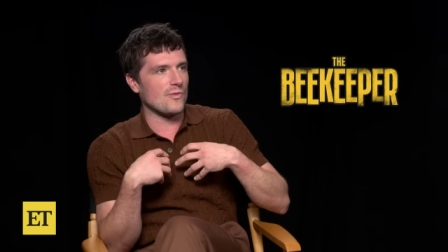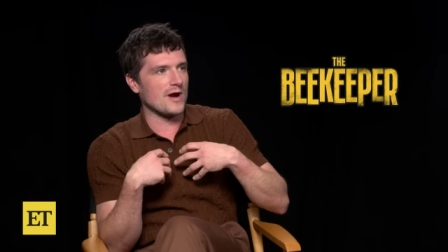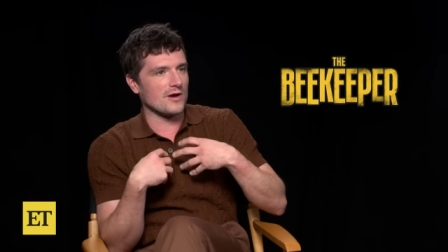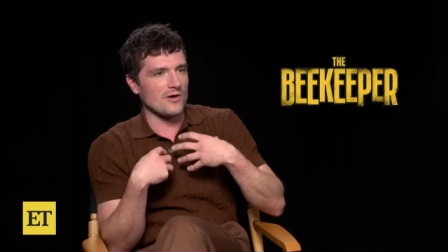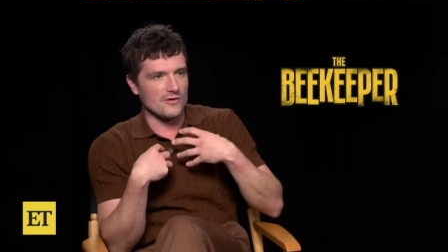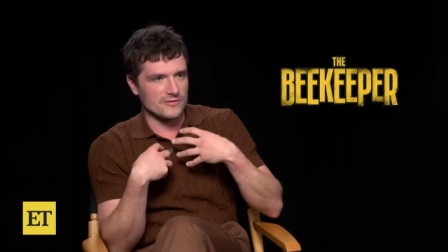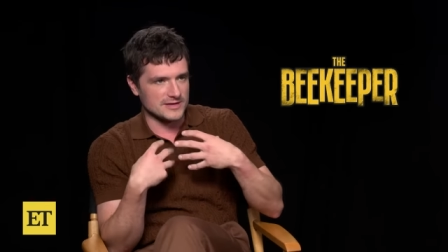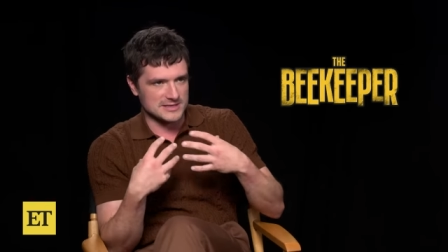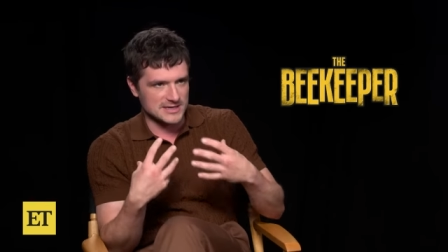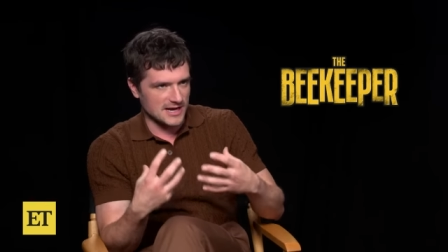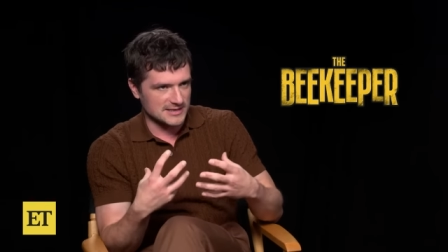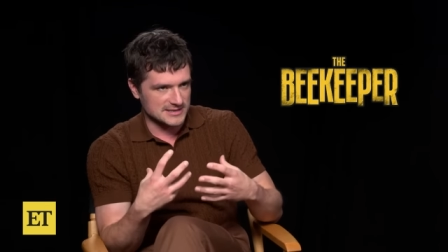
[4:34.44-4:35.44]
where all this
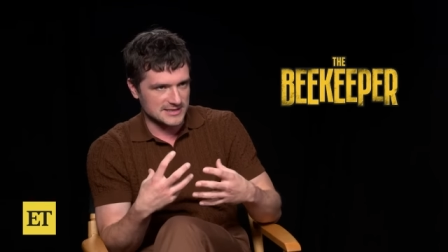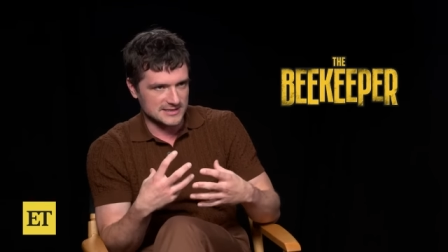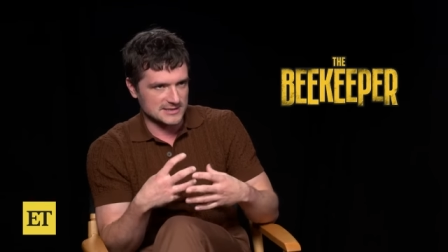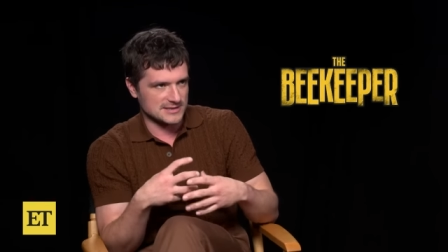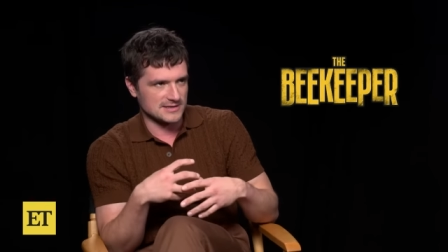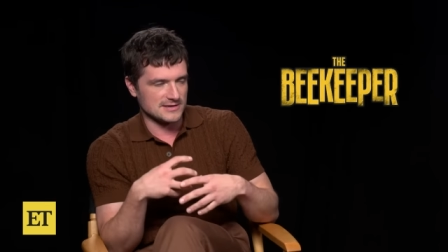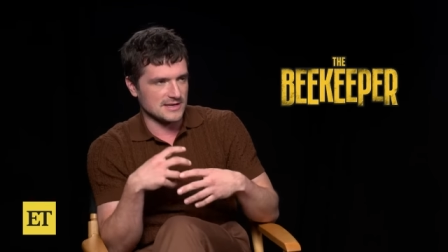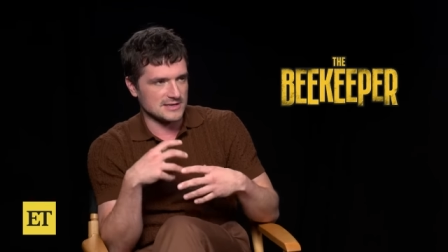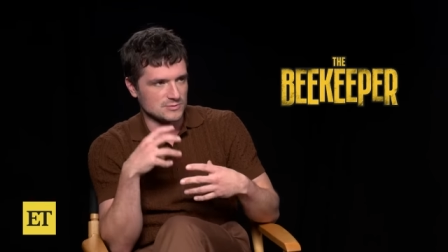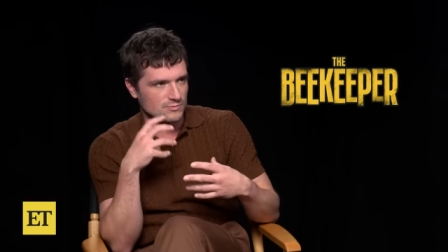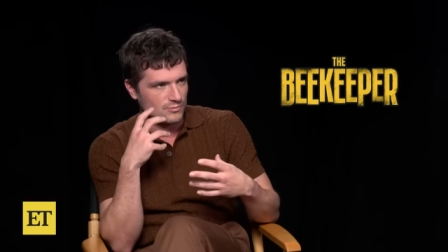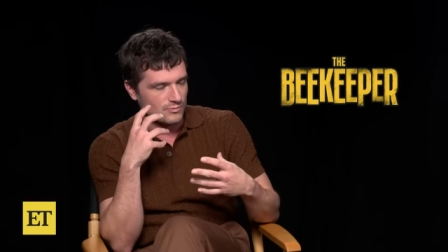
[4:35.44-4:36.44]
nonsense and
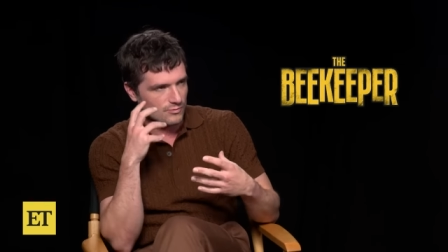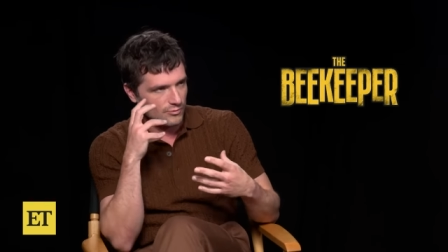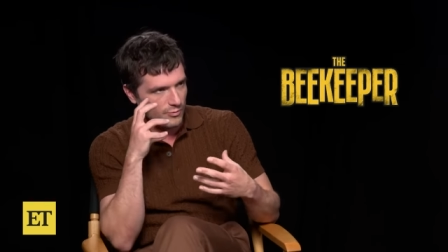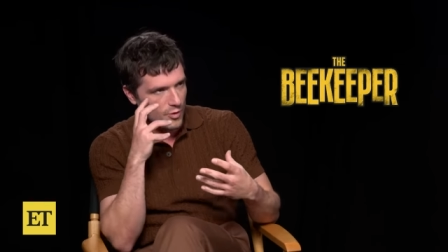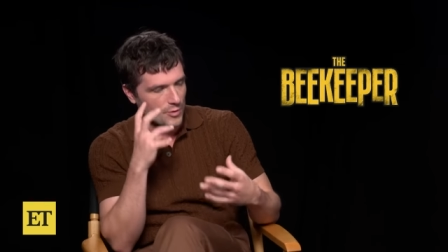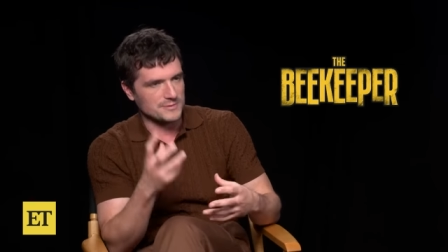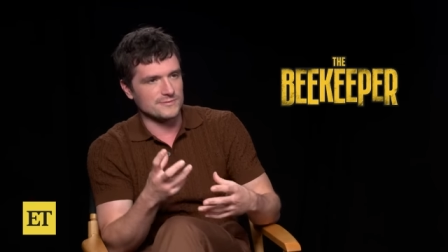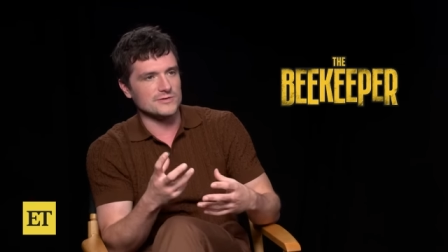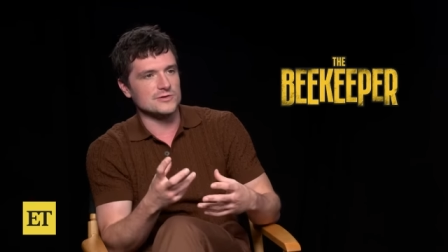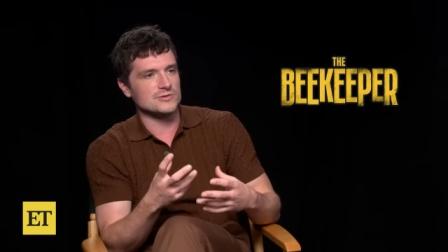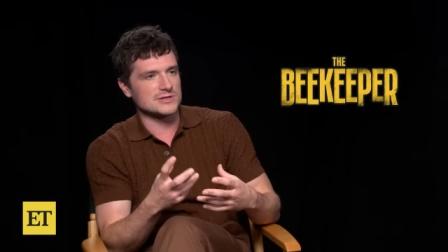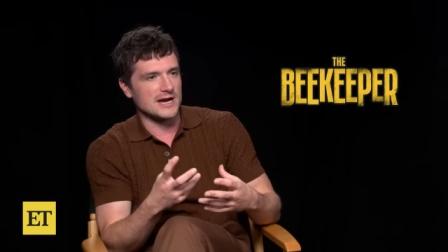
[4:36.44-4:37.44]
his warped
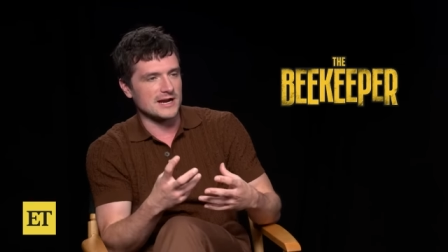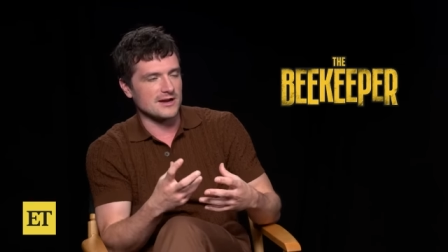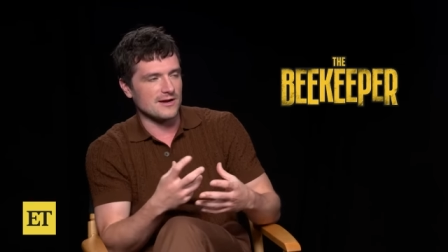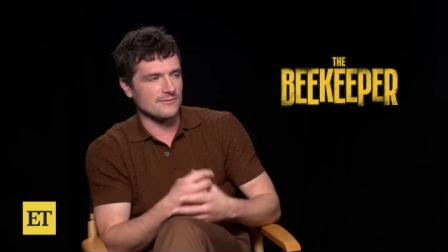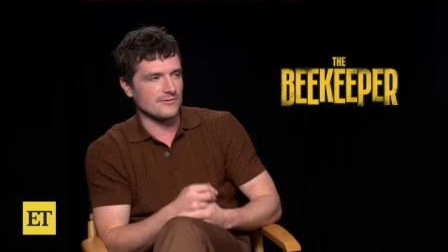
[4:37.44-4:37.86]
views kind of come